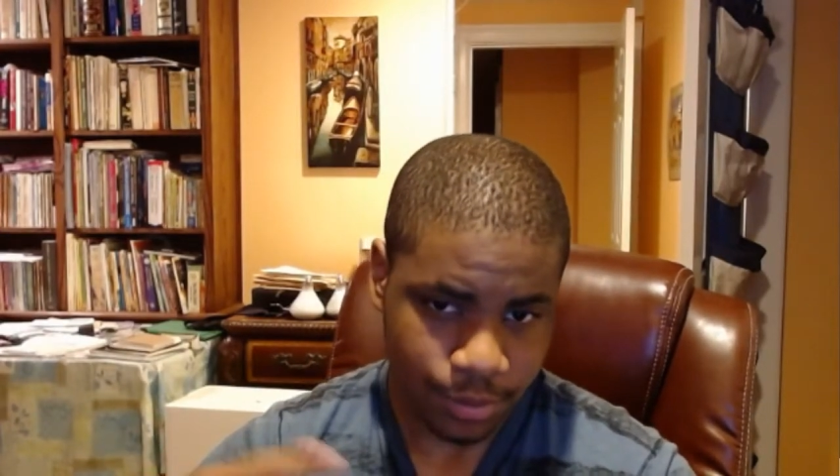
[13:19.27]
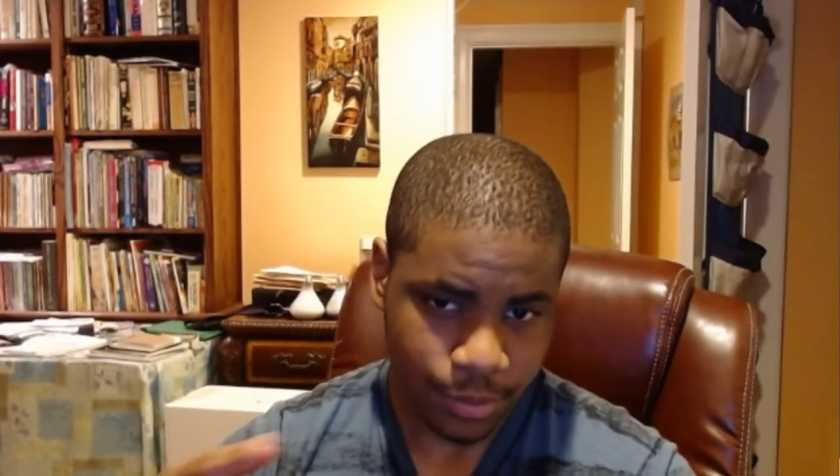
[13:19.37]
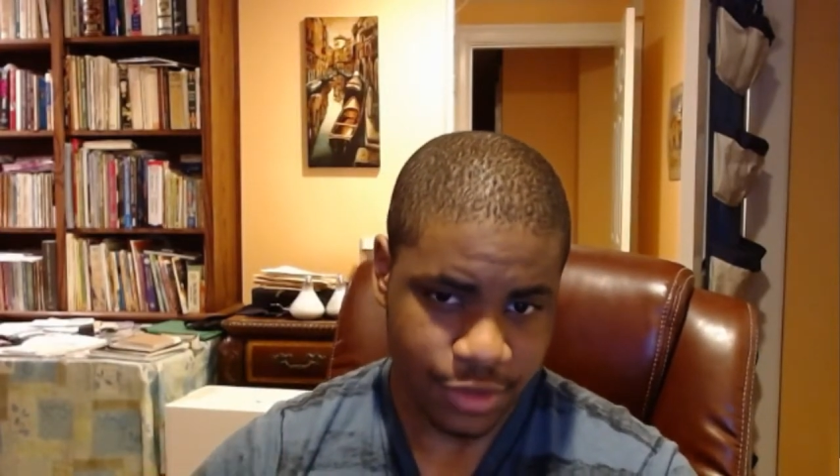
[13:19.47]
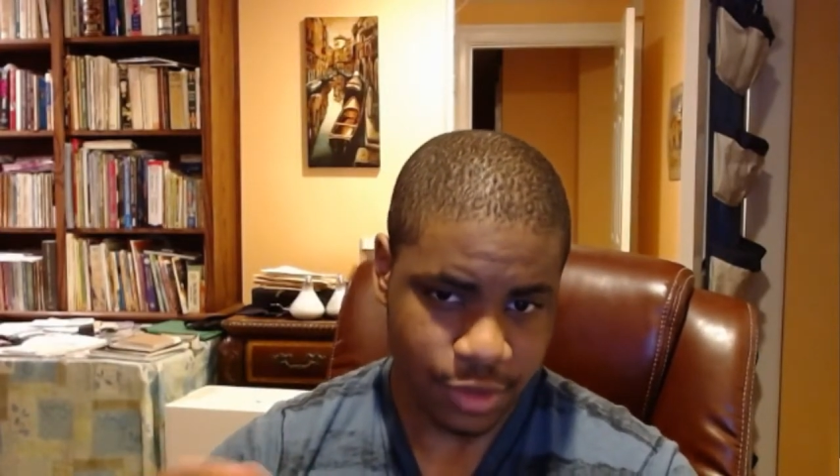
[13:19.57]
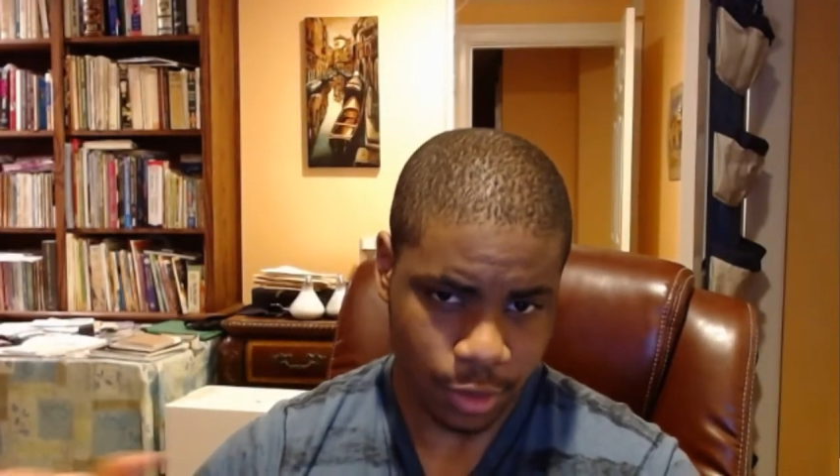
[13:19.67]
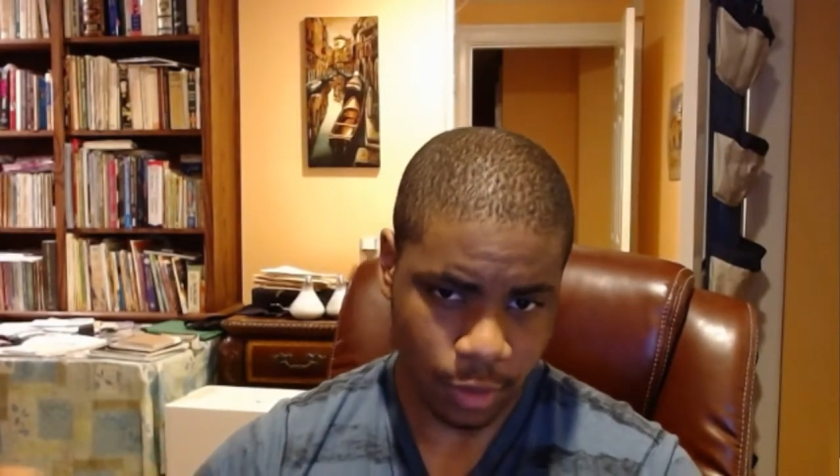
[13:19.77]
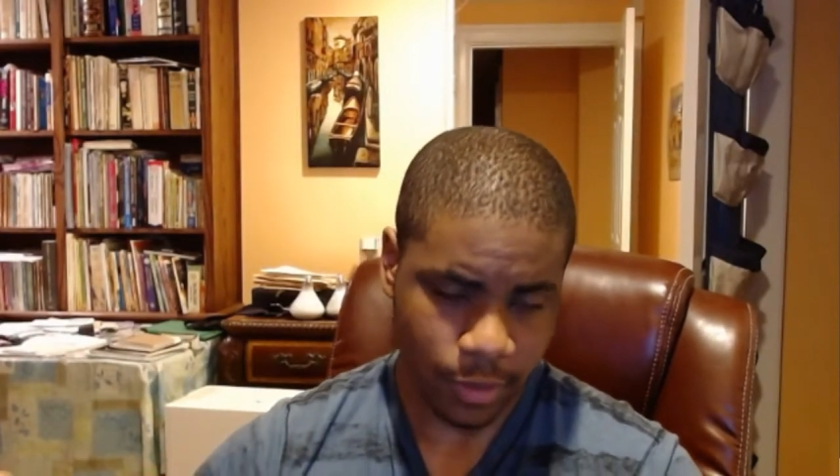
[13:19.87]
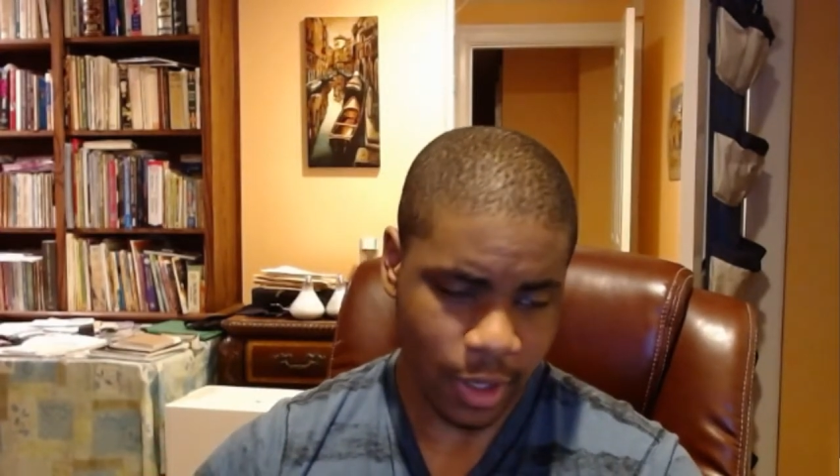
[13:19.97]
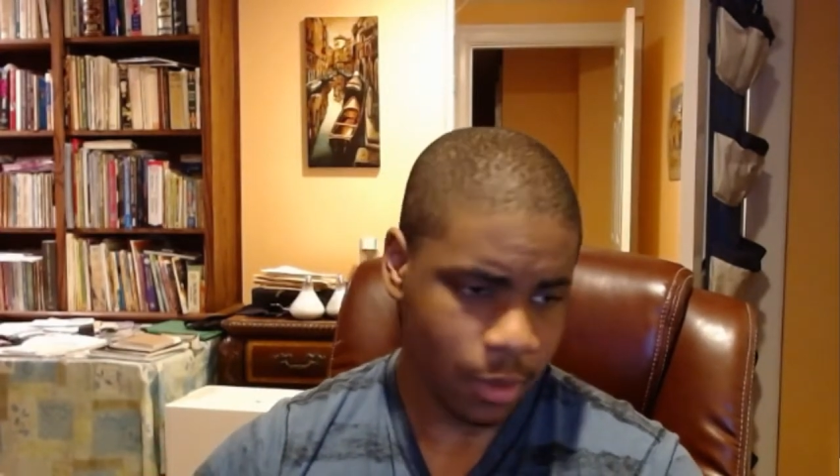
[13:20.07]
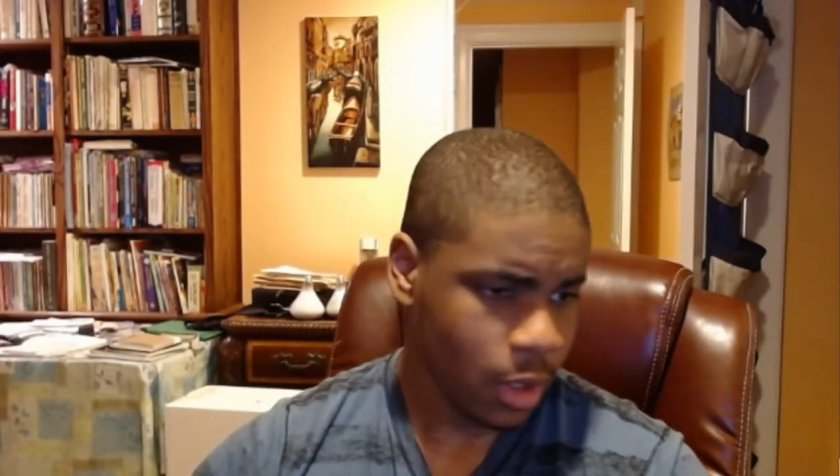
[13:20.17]
started on
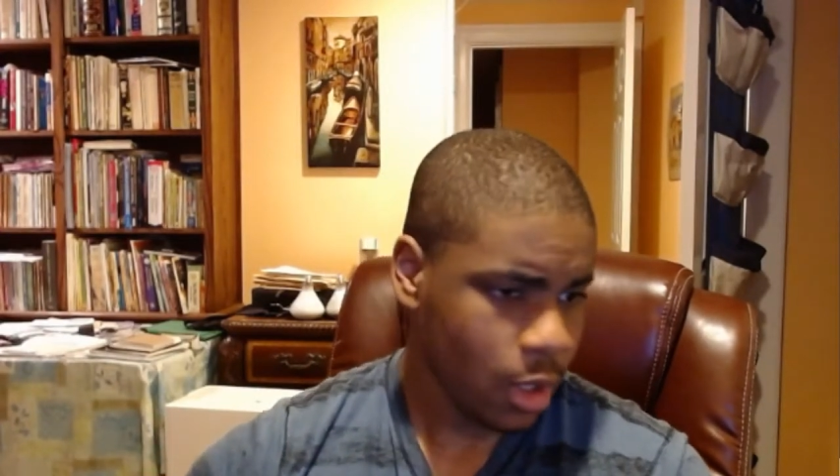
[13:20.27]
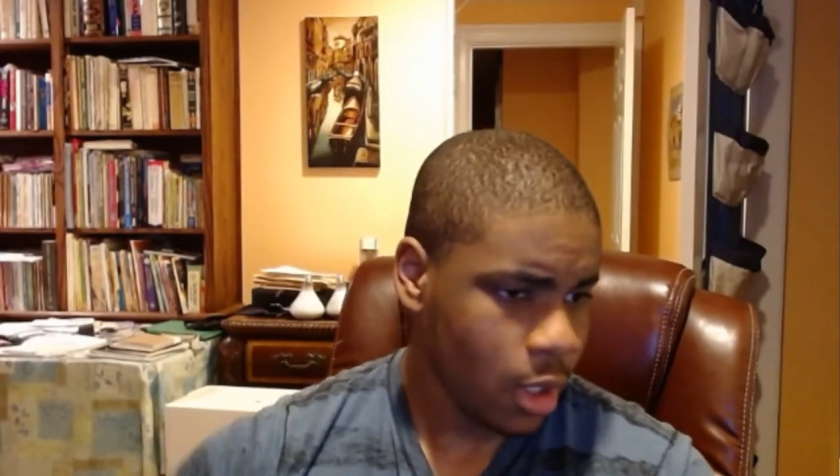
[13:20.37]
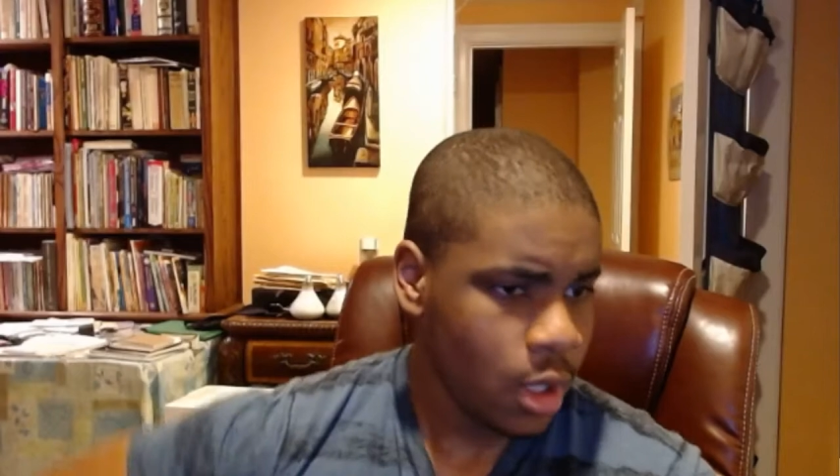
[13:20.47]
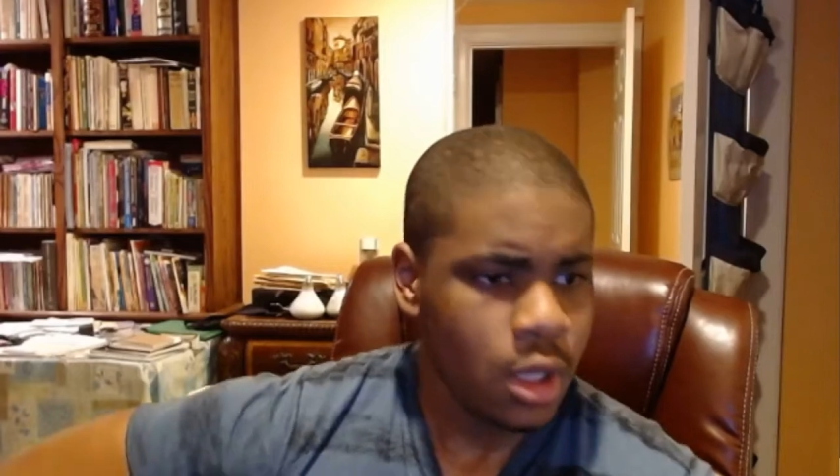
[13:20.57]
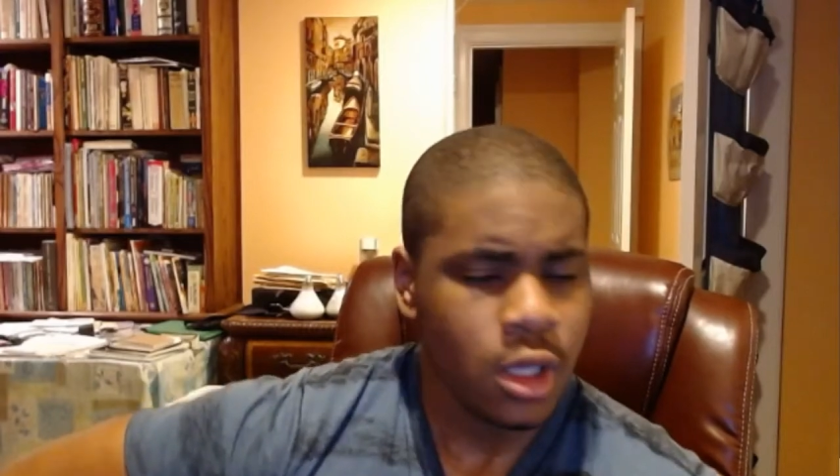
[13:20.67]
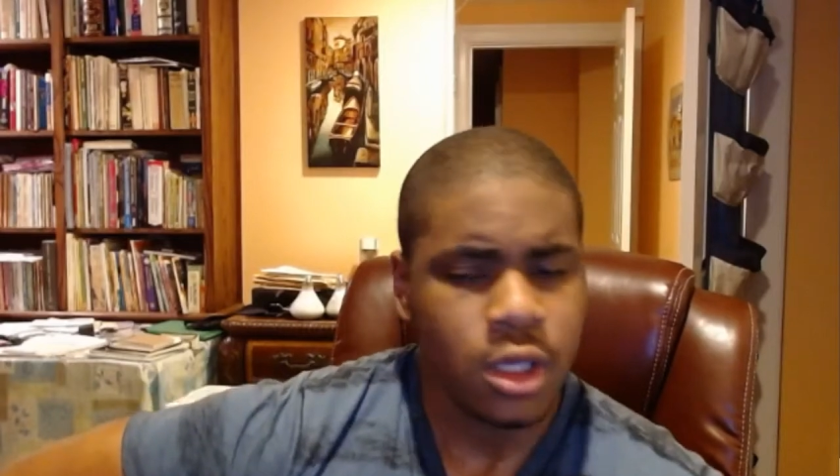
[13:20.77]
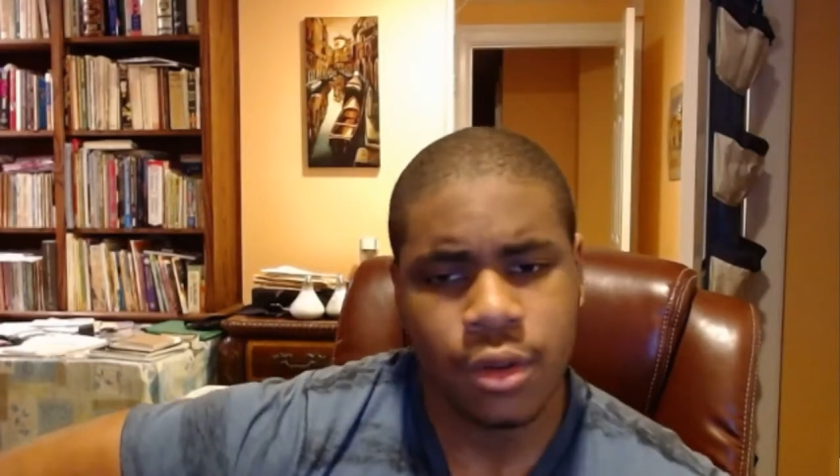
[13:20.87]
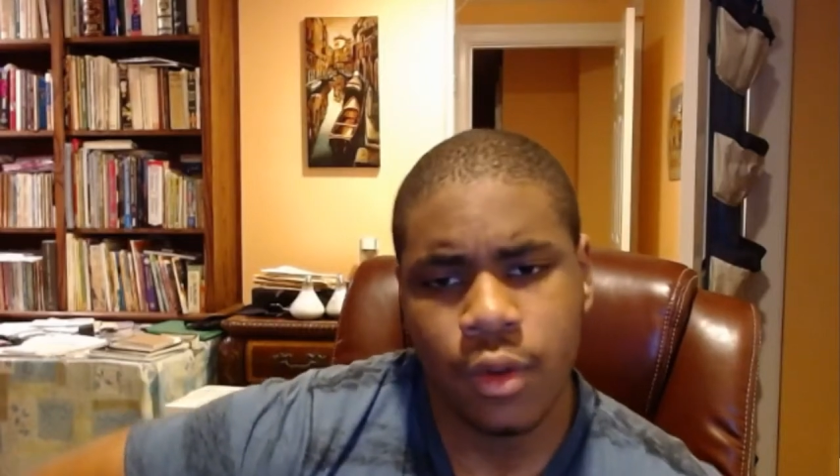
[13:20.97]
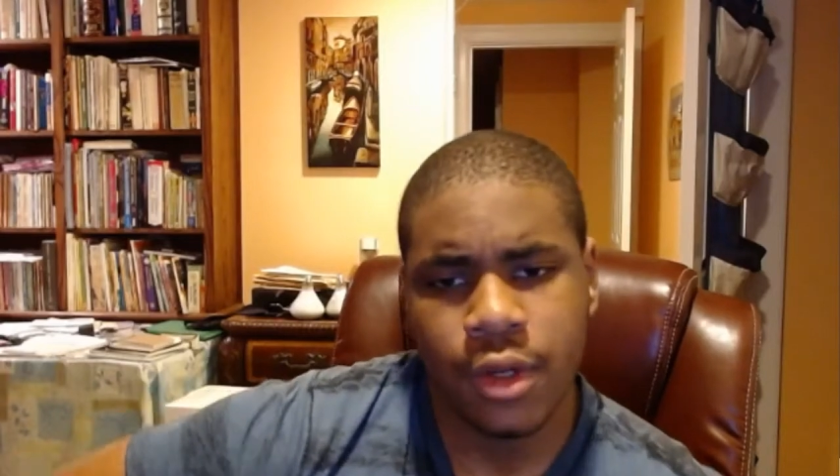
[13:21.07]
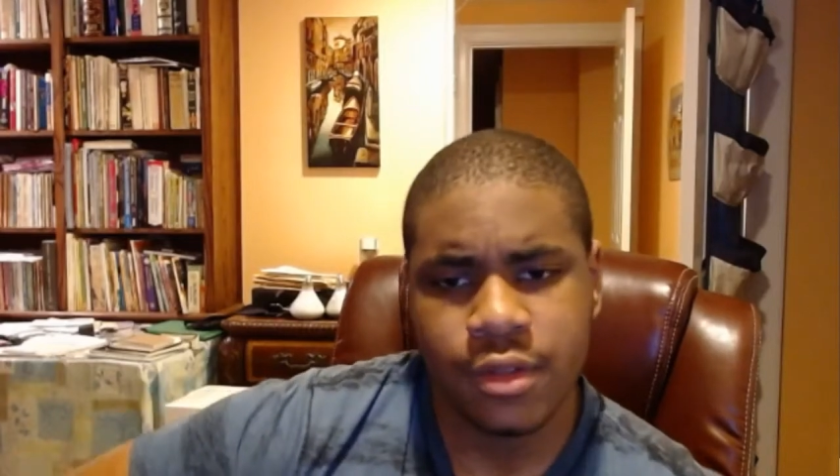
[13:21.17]
that, you're going